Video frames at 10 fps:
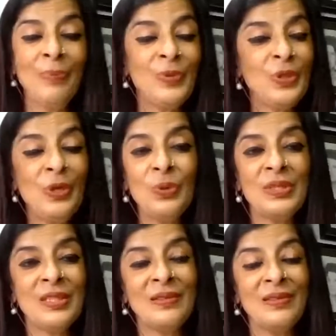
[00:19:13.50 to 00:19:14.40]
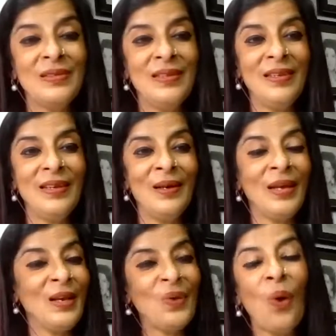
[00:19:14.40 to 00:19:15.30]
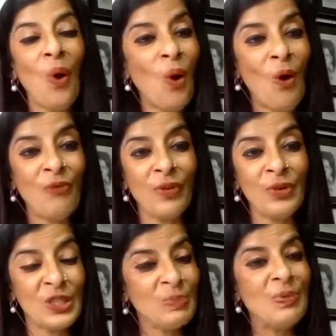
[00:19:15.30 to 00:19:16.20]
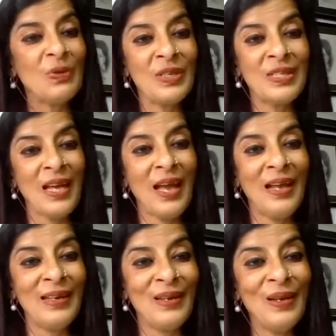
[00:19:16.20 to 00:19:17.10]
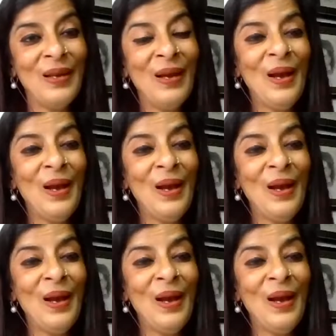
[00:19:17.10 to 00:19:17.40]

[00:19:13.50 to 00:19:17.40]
absolute in awe of your spirit and